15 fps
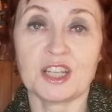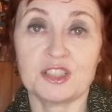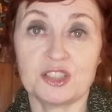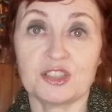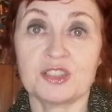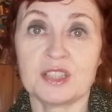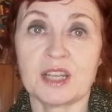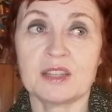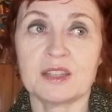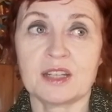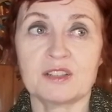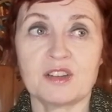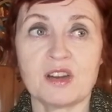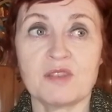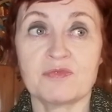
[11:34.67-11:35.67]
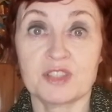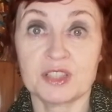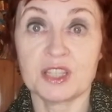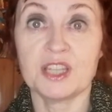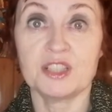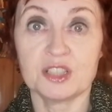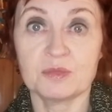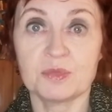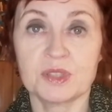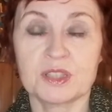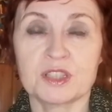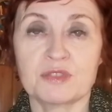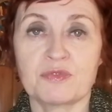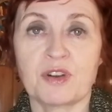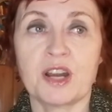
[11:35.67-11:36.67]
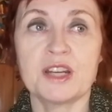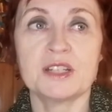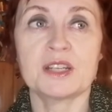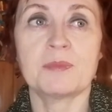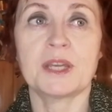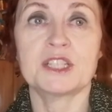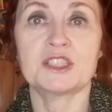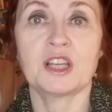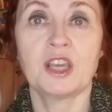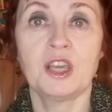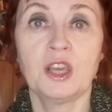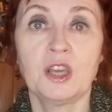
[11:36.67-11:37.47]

I just had that conversation with this friend I met